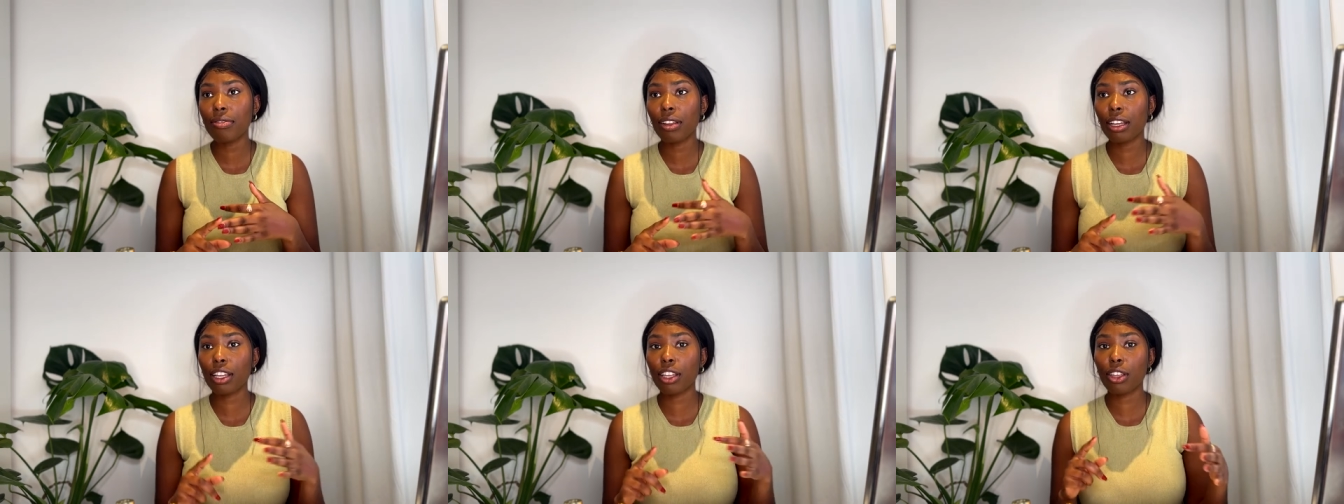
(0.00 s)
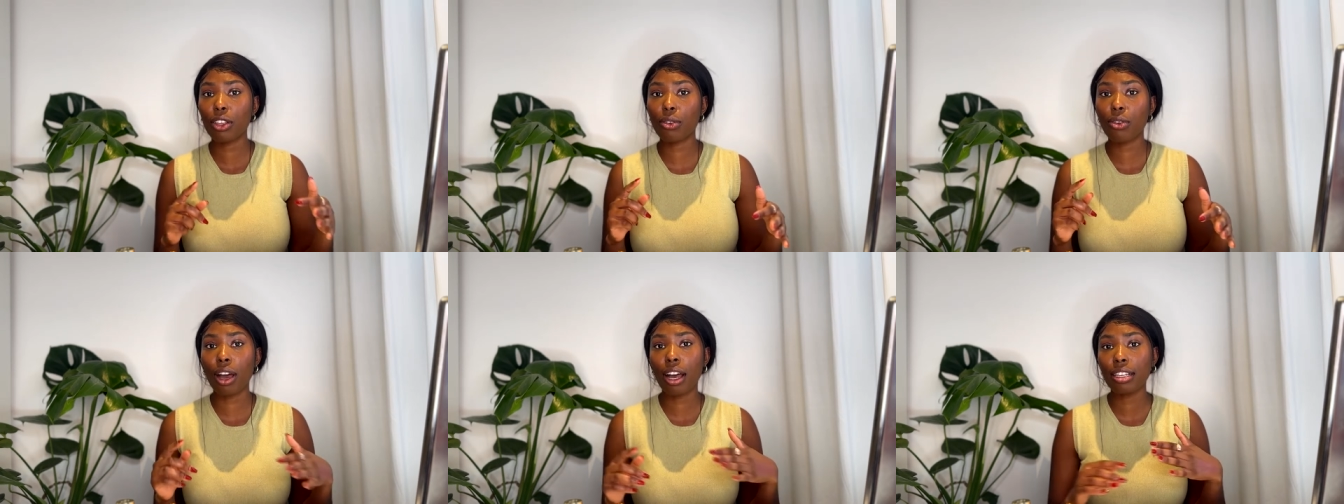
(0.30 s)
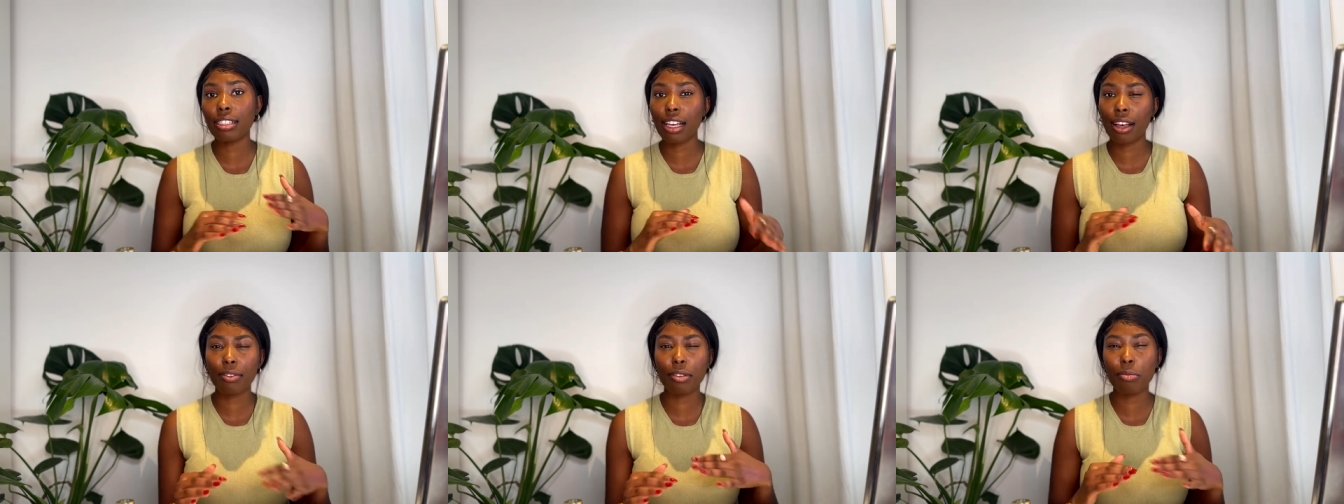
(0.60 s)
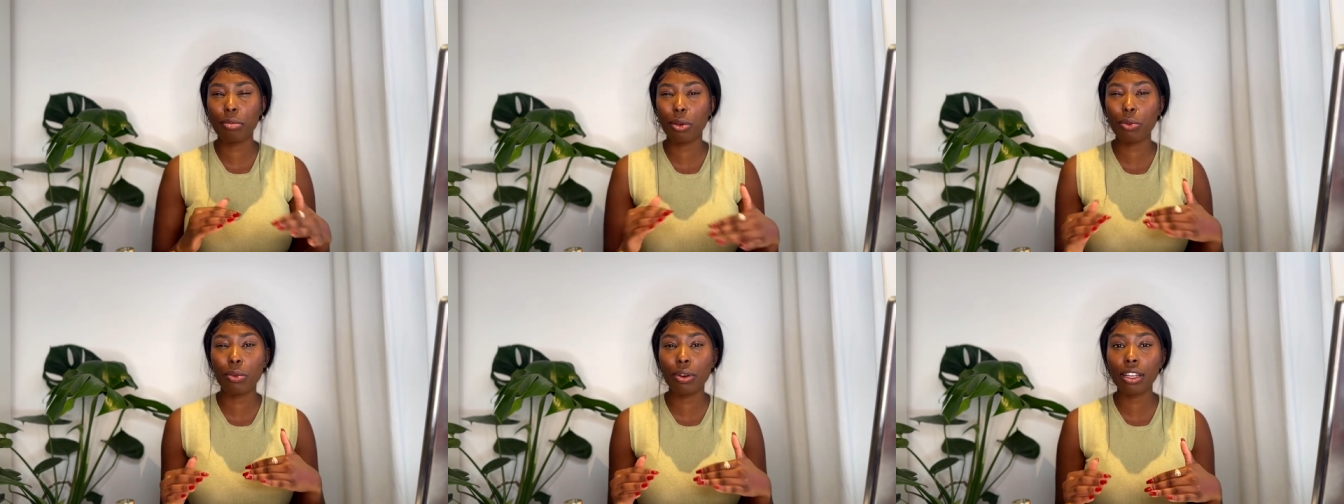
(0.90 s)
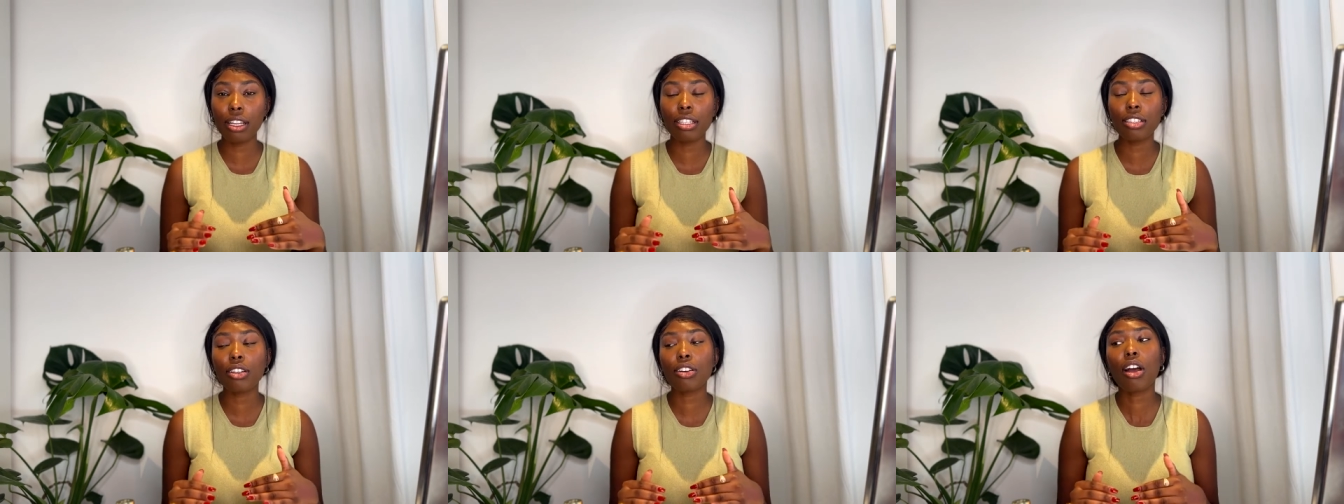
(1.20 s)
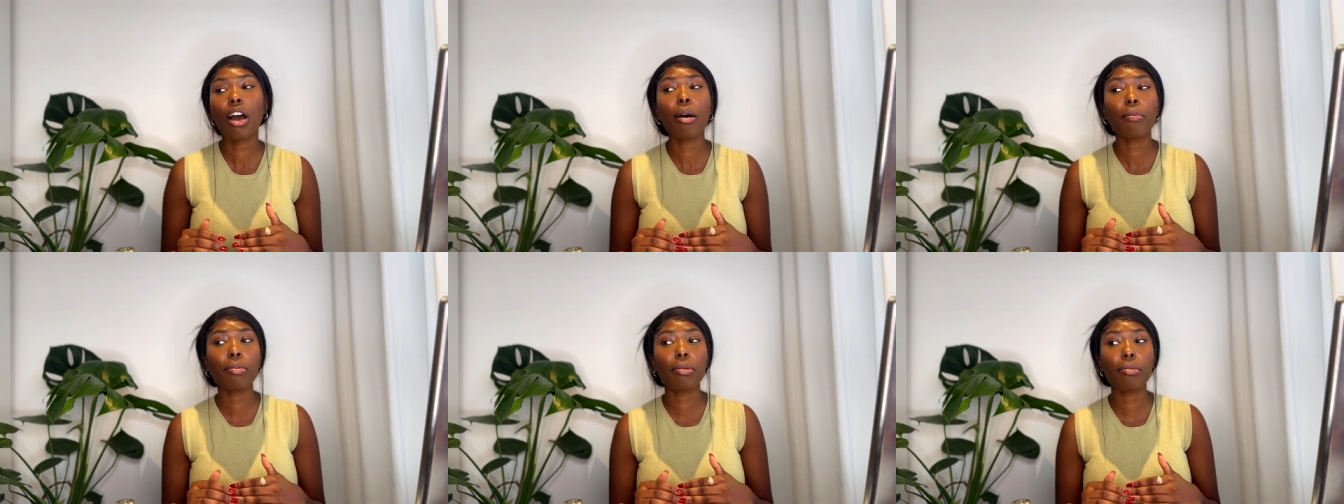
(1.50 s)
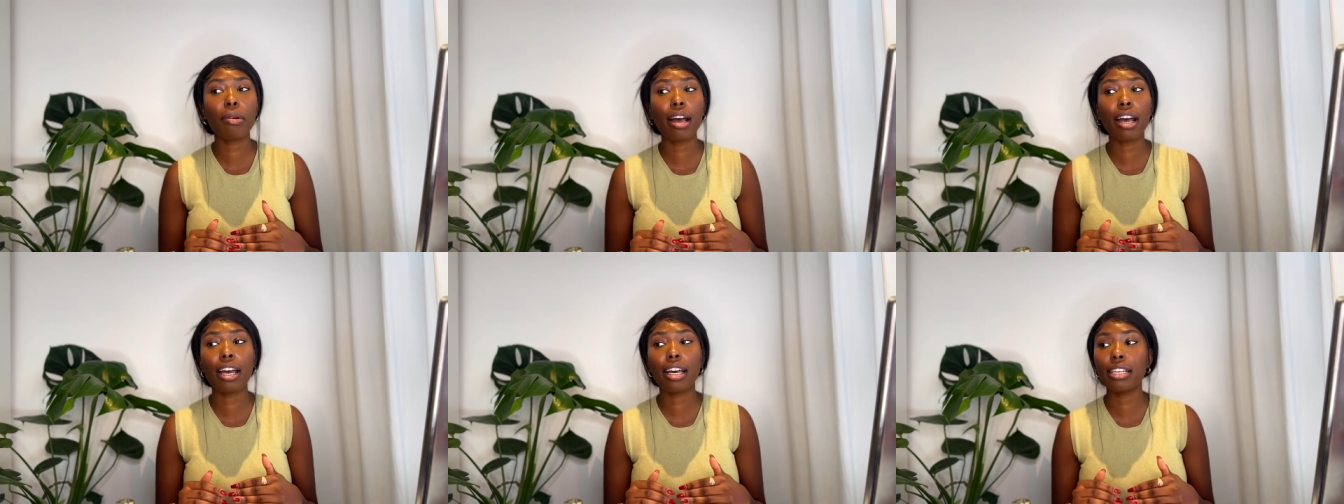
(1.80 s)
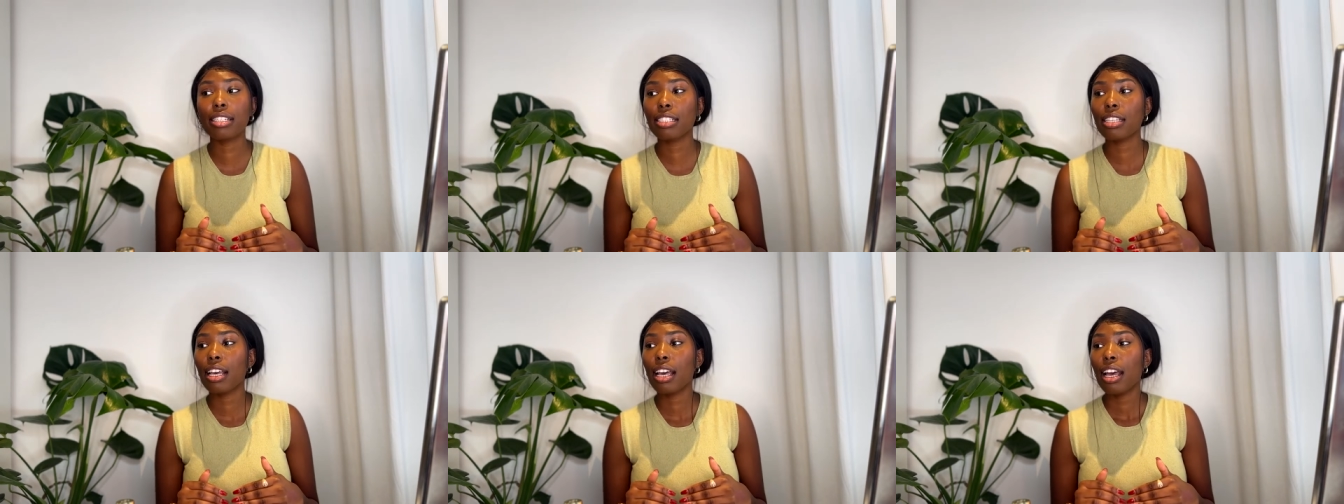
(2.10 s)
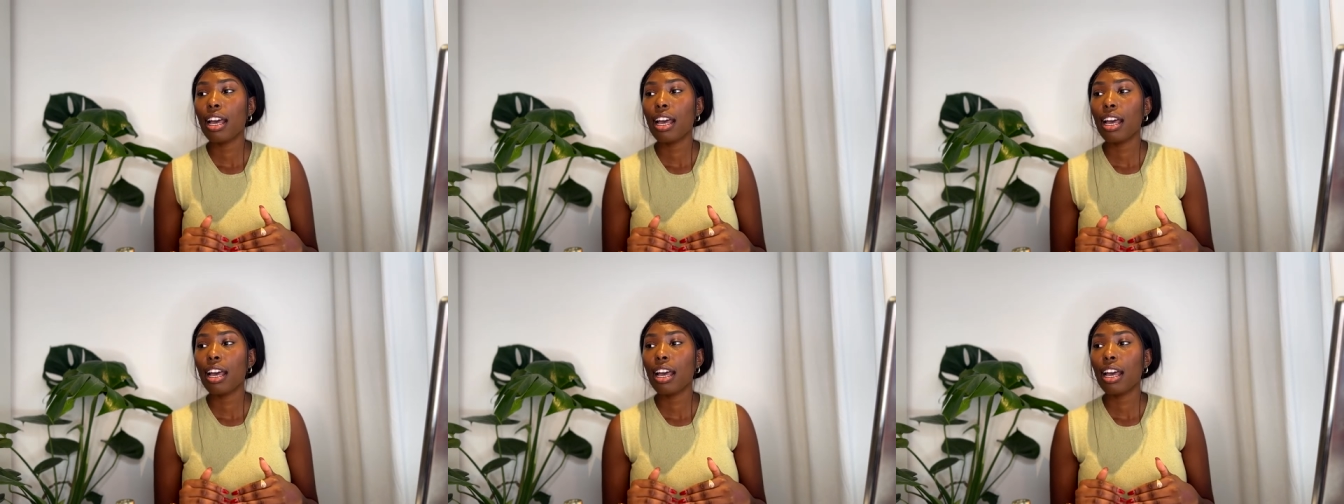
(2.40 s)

like you guys have to be willing to compromise.